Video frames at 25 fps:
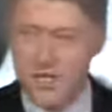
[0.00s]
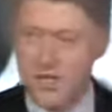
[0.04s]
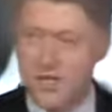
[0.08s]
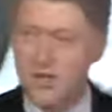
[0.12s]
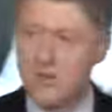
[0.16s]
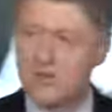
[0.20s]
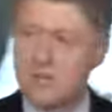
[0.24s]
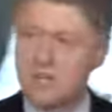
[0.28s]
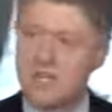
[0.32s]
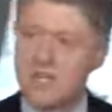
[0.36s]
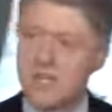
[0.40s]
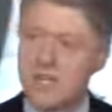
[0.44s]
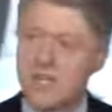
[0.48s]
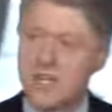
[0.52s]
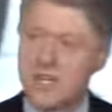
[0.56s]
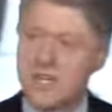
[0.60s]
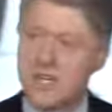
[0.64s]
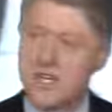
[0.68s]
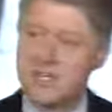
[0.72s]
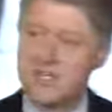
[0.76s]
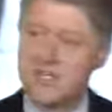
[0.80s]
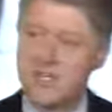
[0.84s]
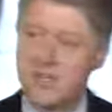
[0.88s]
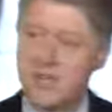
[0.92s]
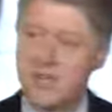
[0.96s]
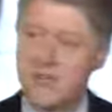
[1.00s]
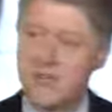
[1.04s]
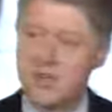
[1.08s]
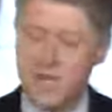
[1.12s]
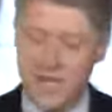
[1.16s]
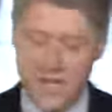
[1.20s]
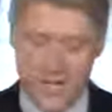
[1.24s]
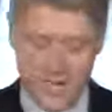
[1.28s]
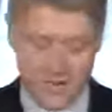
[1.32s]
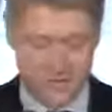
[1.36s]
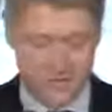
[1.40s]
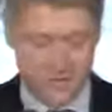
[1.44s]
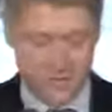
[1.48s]
Using things that
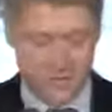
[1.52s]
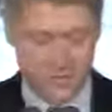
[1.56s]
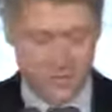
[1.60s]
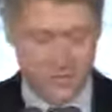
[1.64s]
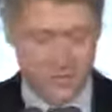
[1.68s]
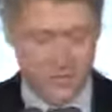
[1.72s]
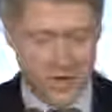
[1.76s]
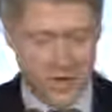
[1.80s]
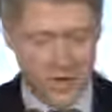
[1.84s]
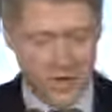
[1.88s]
relate from